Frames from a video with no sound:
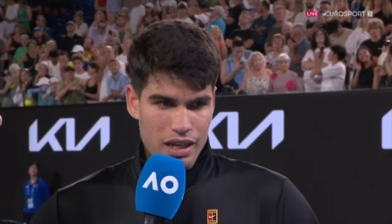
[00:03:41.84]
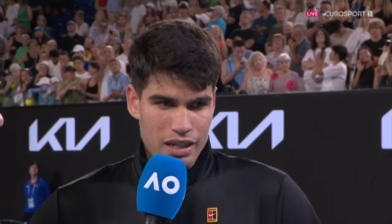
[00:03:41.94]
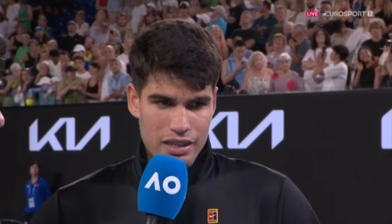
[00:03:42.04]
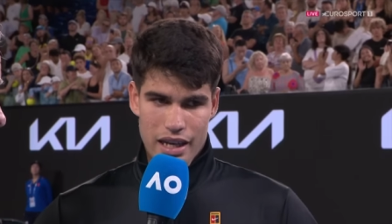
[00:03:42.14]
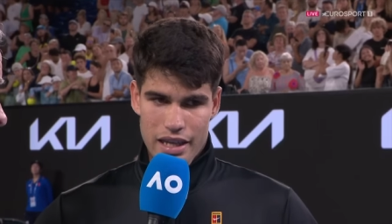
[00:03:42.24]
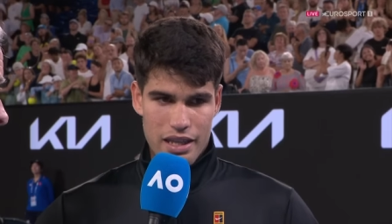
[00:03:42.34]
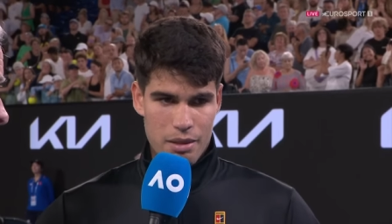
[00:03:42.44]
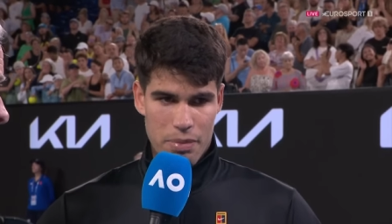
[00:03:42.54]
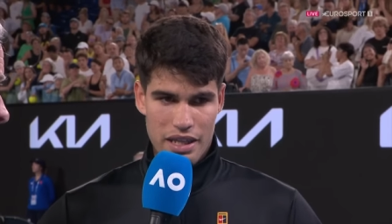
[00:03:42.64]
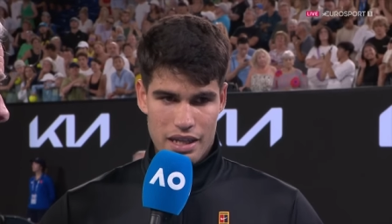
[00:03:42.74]
I
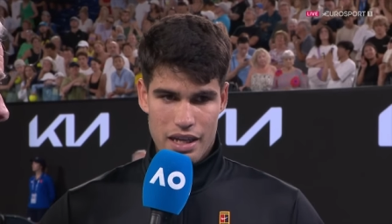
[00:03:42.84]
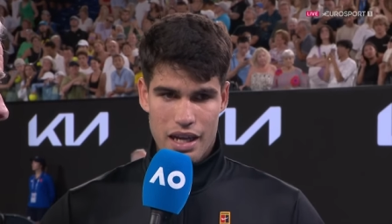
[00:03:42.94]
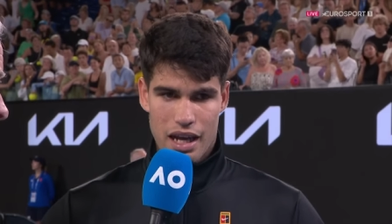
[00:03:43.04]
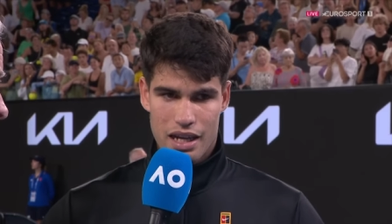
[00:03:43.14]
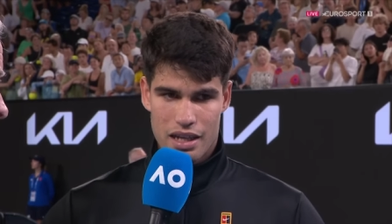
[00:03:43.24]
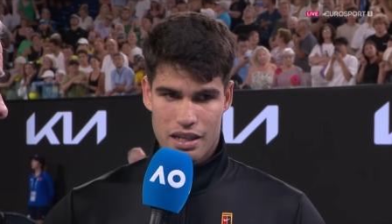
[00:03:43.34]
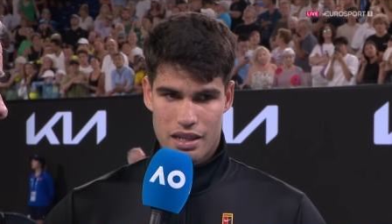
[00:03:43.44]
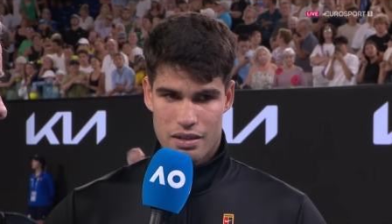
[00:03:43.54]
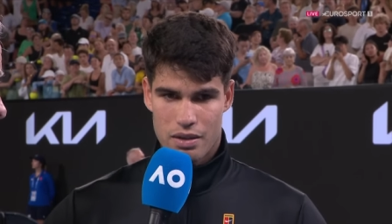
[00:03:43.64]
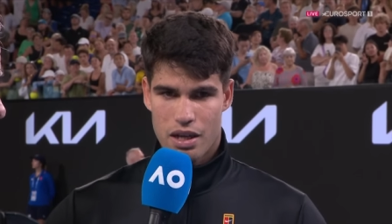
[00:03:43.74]
played at
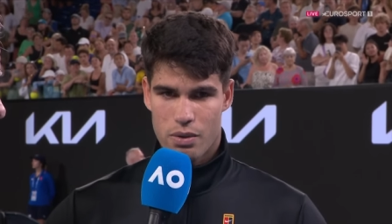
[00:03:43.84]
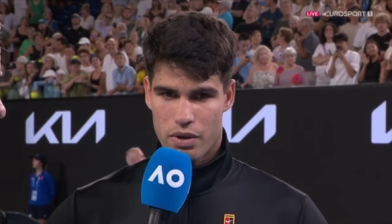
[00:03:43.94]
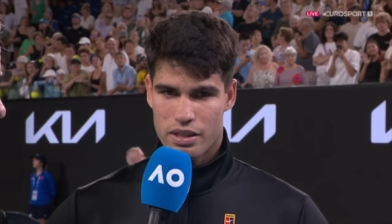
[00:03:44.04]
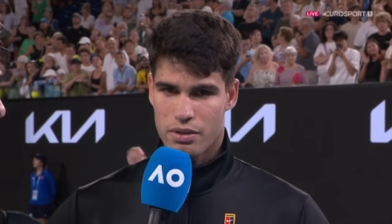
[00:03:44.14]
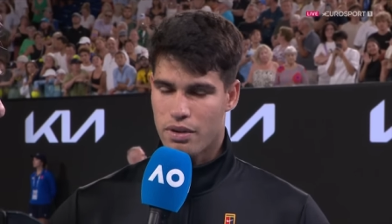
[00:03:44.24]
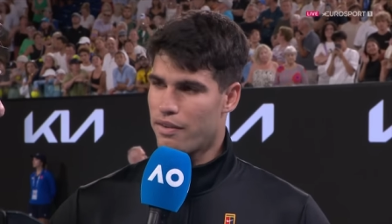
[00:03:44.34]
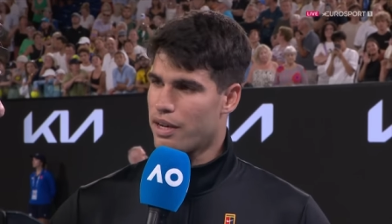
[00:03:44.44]
quite a good level.